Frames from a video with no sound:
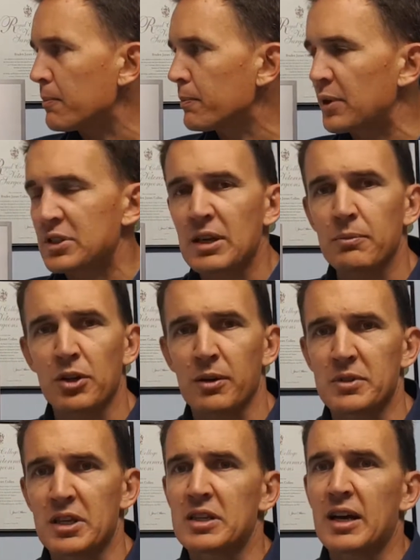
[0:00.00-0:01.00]
but
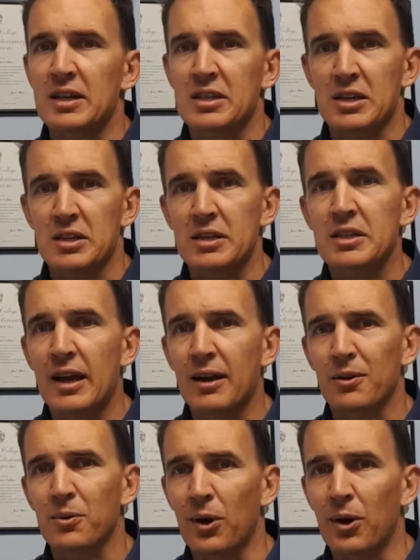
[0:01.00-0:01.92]
sometimes these hearts actually sound